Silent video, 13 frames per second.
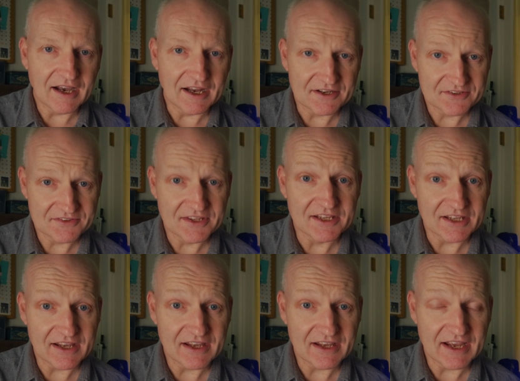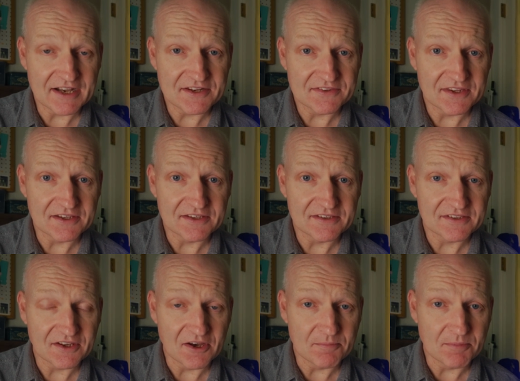And I think anything
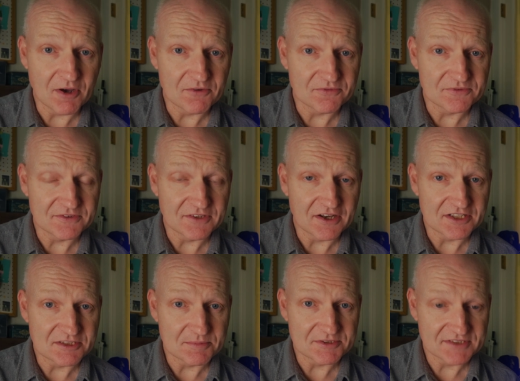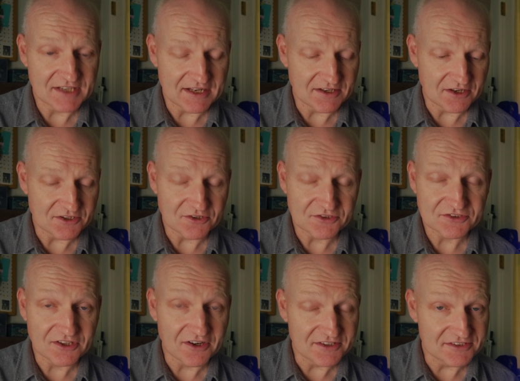above 90% and you're
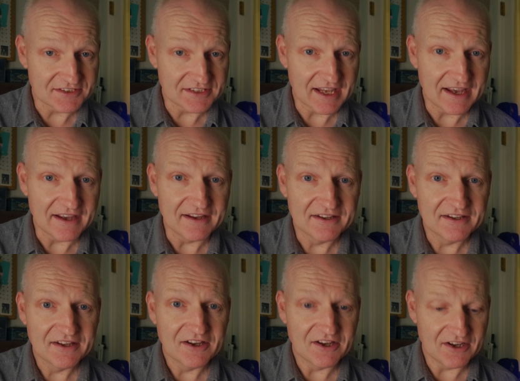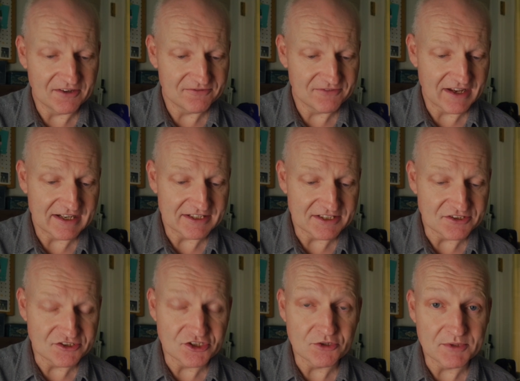starting to get a fairly
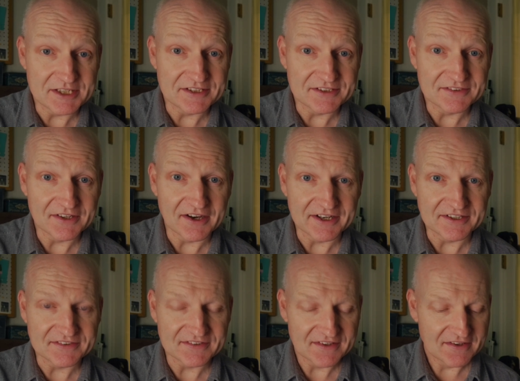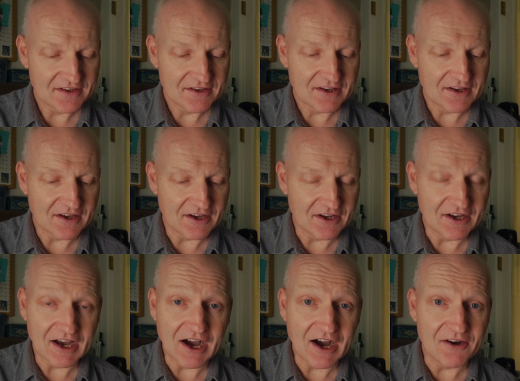dewy night.
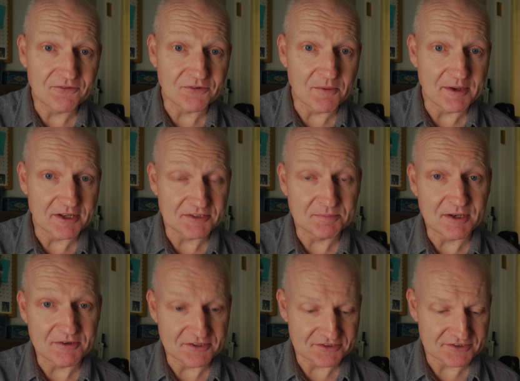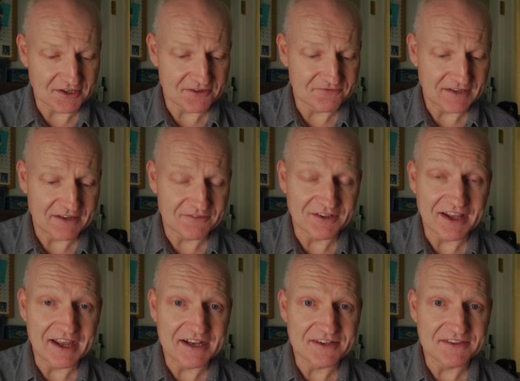From experience, I've found
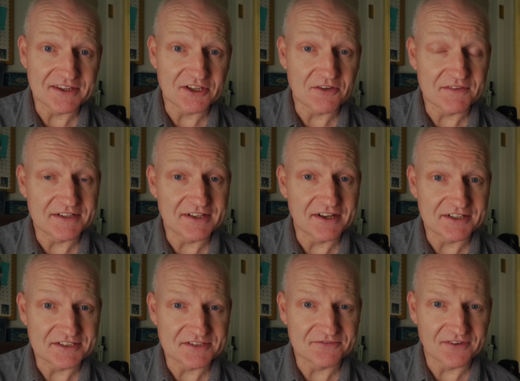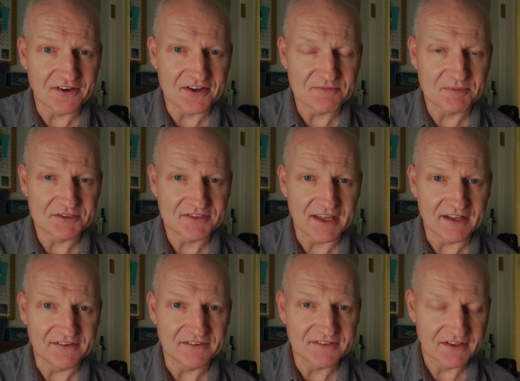that anything over
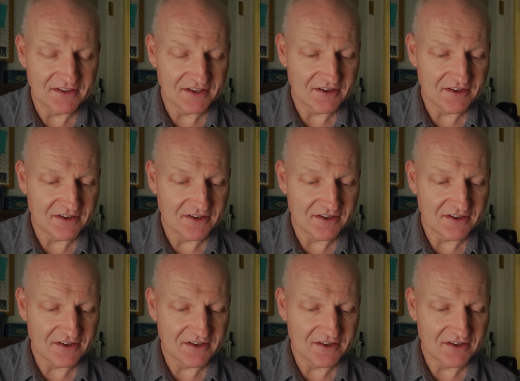95%,